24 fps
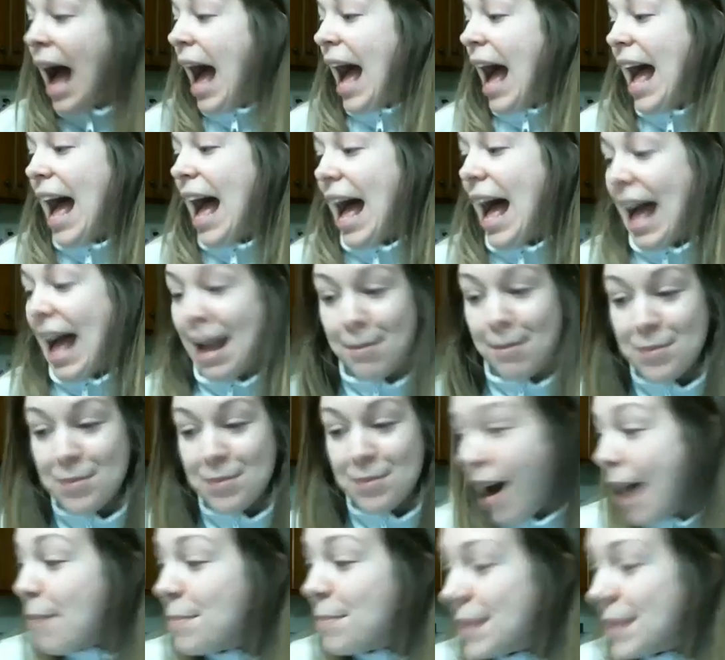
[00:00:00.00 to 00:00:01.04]
I'm
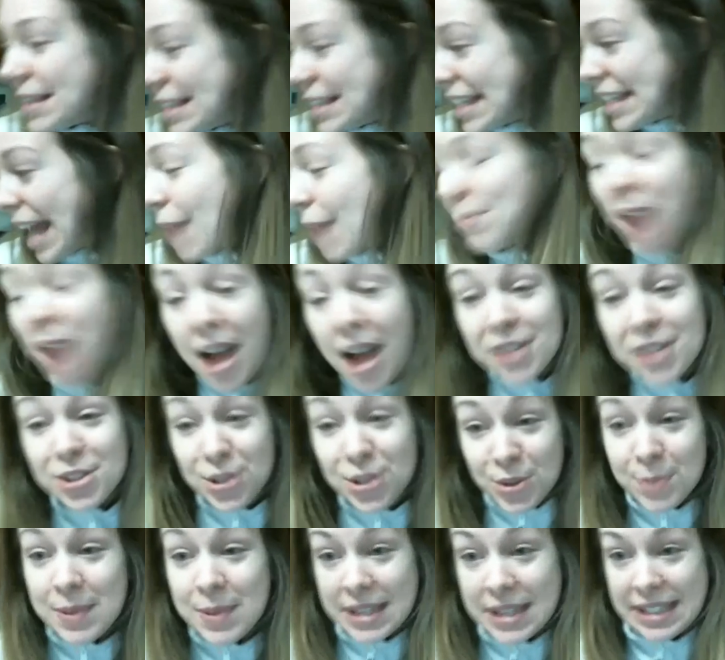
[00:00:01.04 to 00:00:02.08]
not busy. I'm not
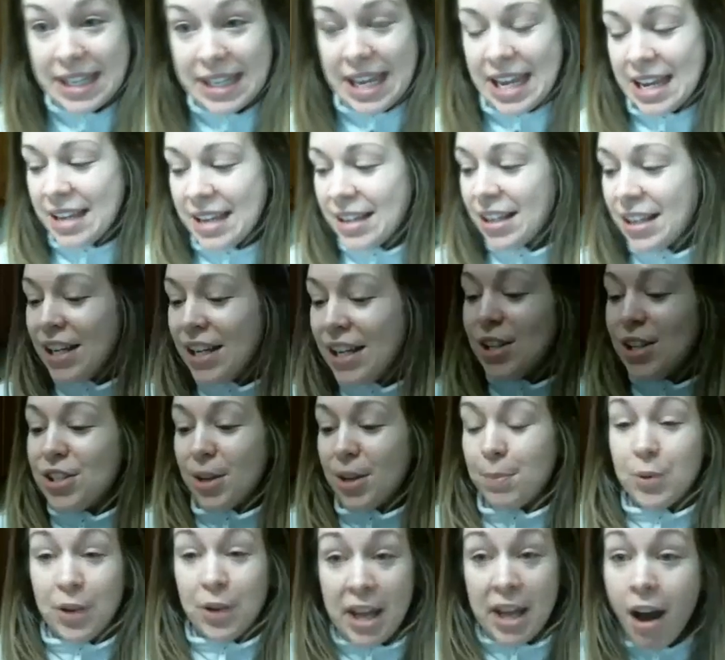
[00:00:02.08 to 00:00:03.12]
too busy to
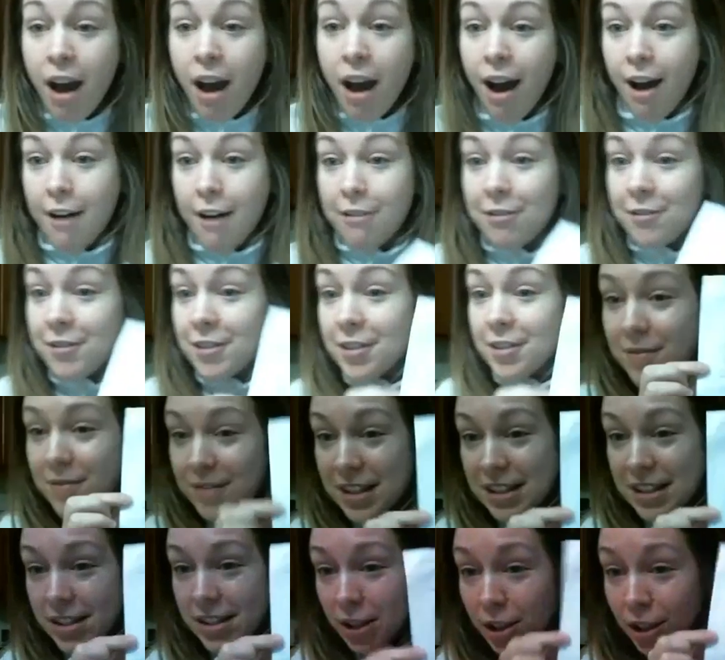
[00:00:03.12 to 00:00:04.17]
print off
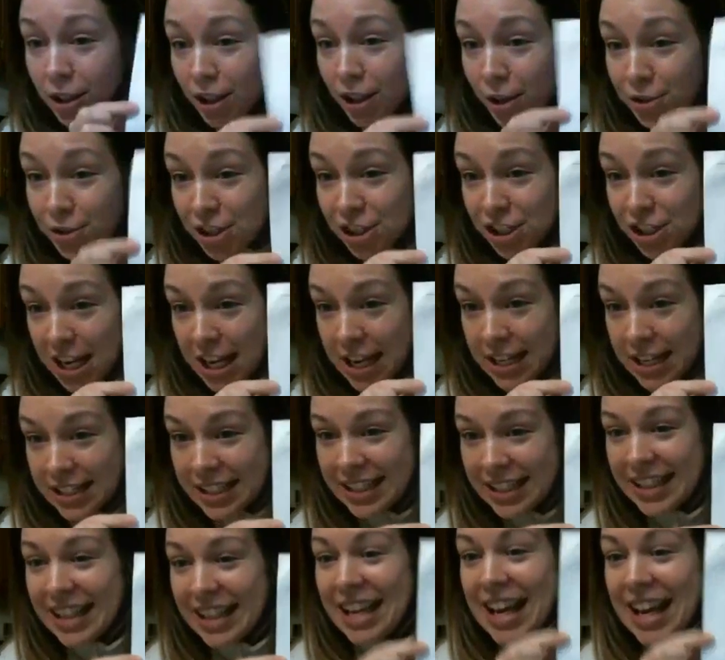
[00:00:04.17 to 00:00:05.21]
this little old sheet
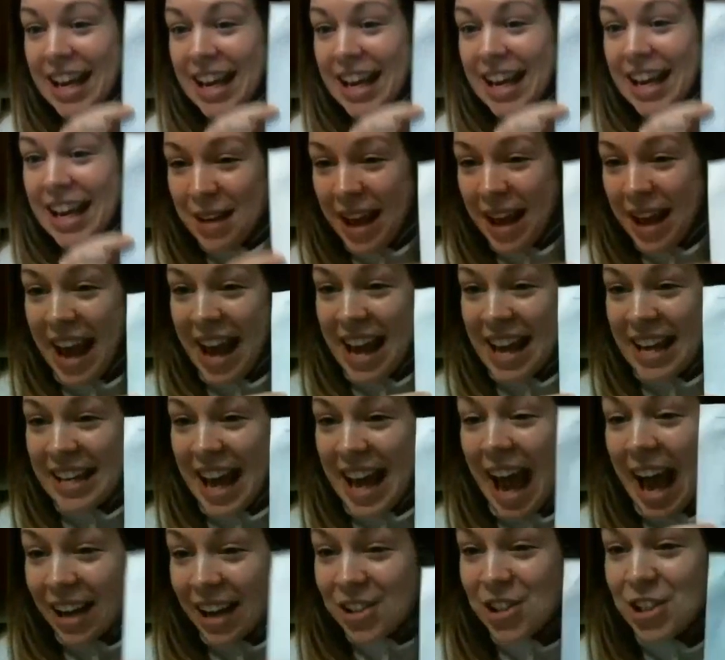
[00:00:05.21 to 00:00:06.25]
and
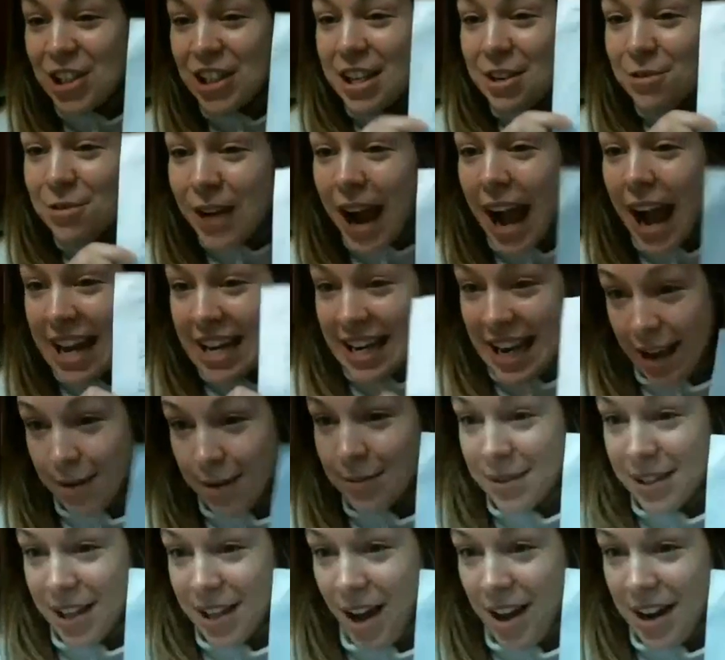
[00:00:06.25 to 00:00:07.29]
actually write
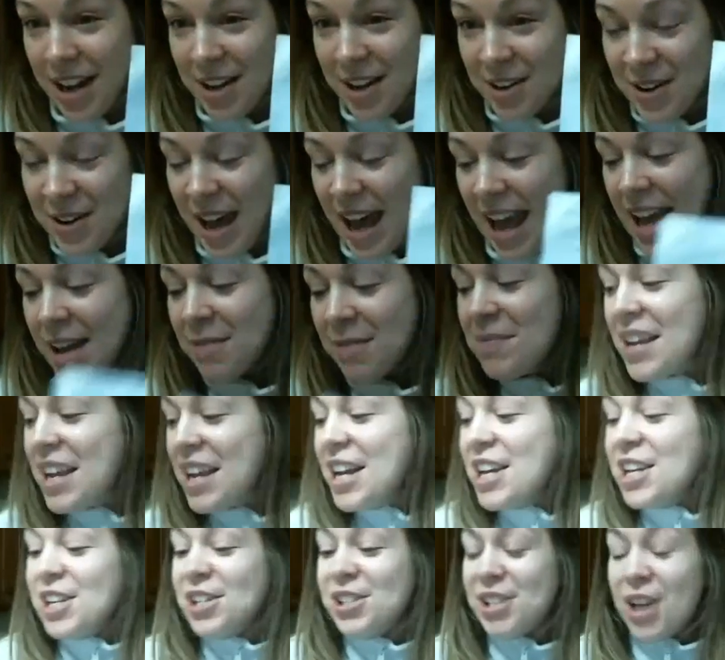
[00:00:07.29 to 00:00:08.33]
names on it, okay?
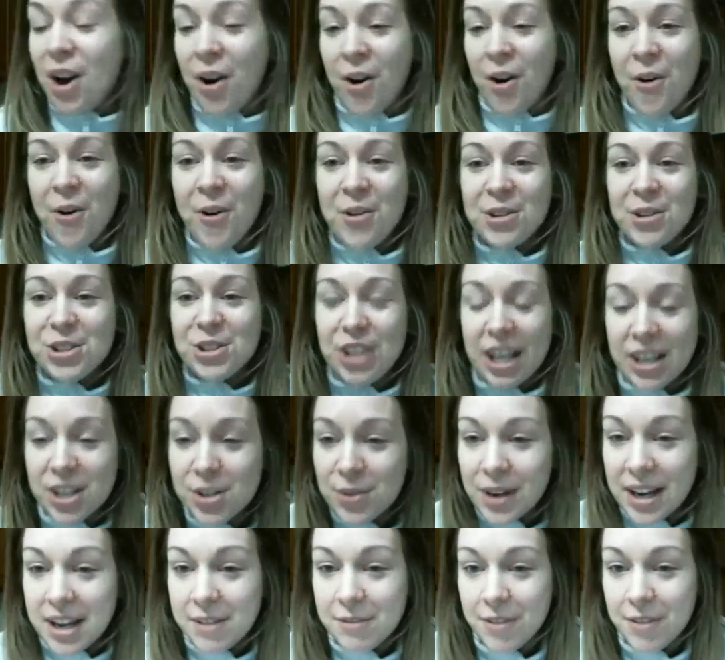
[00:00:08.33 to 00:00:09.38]
So
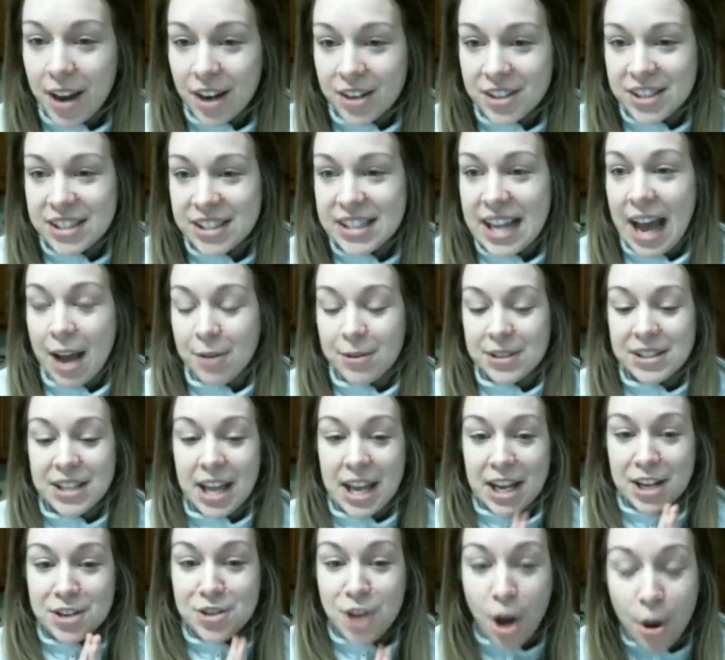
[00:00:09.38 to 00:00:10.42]
January 1st, I was
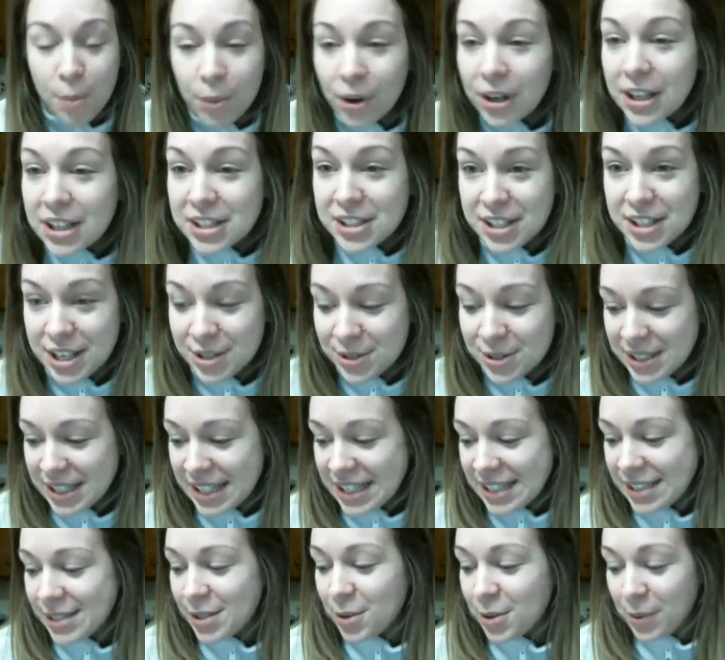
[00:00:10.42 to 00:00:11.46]
like, no more
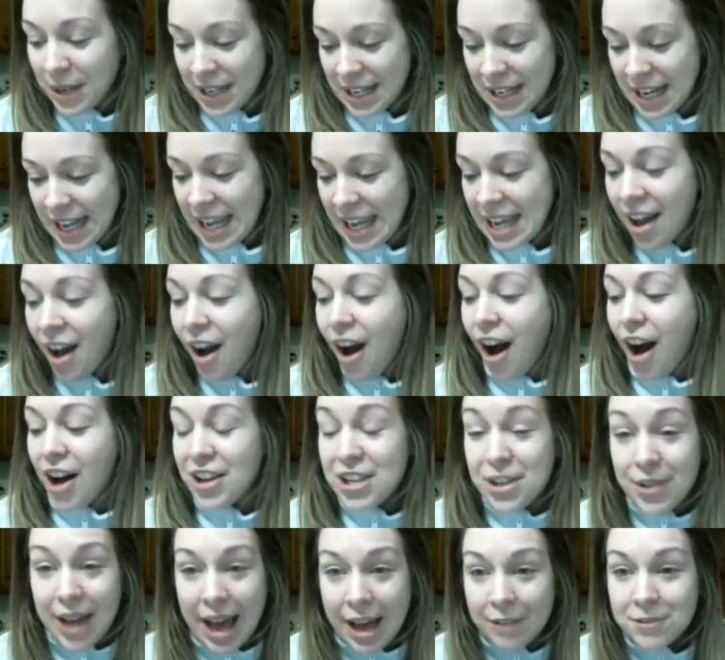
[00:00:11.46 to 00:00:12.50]
excuses, Whitney. All
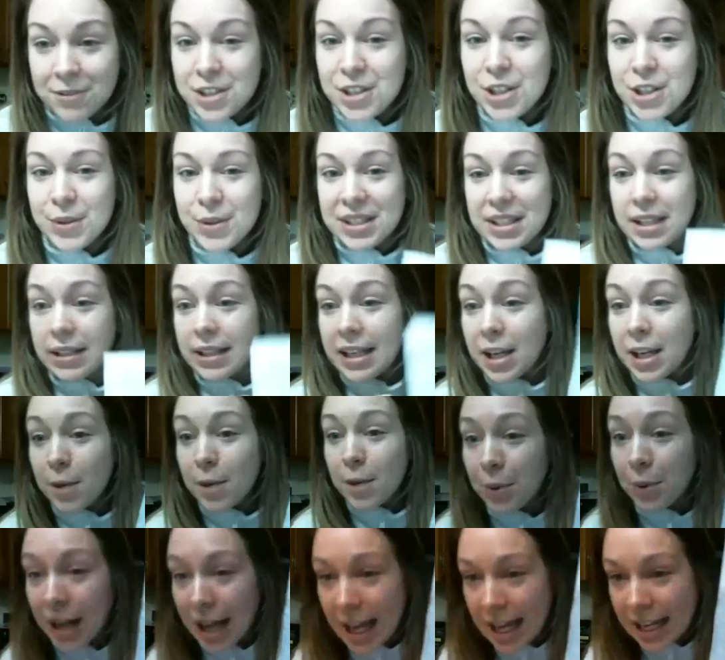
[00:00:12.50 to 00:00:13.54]
you have to do is click
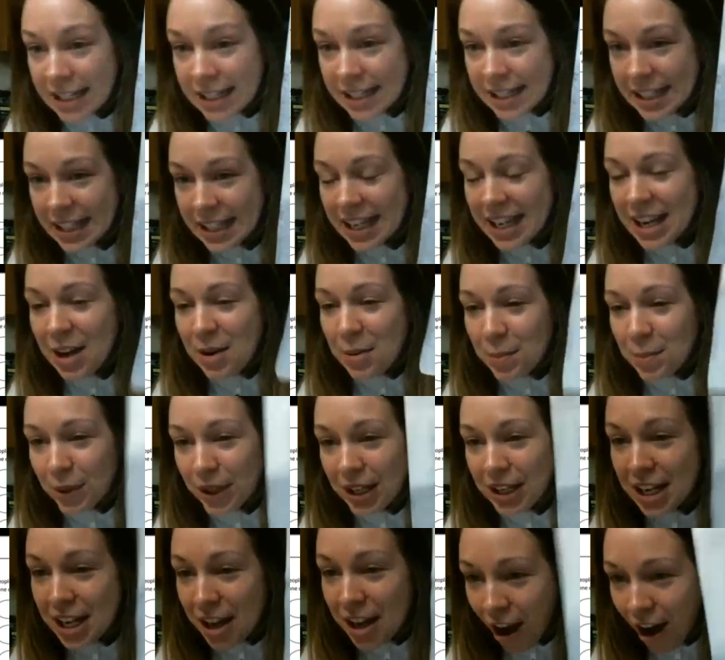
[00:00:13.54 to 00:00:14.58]
print
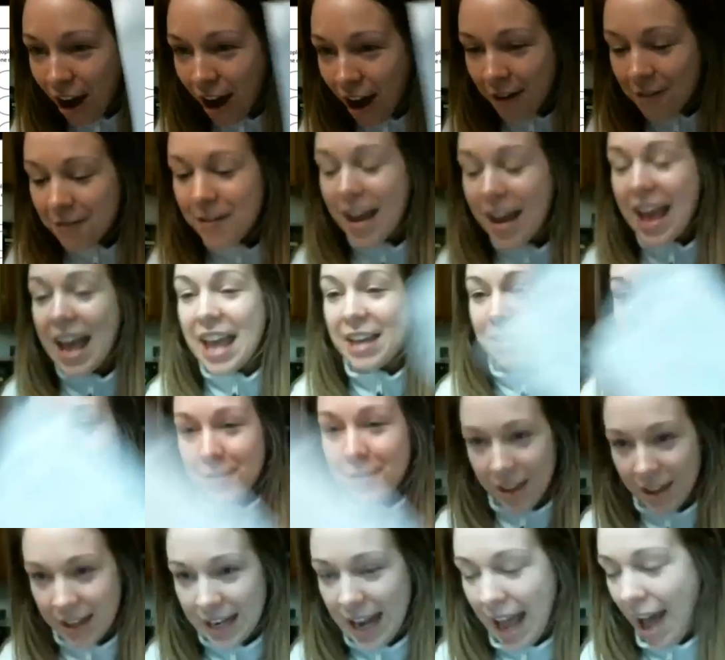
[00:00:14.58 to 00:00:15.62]
it off, and
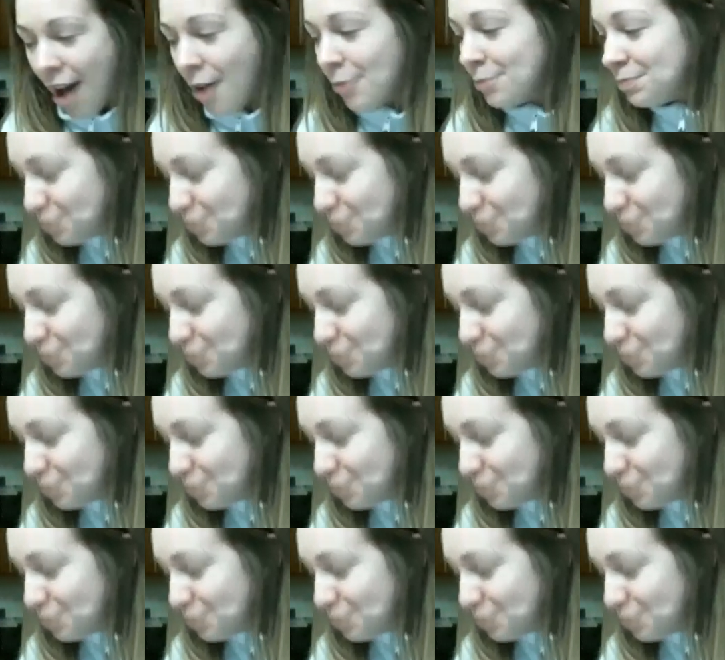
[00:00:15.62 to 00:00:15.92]
fill it out.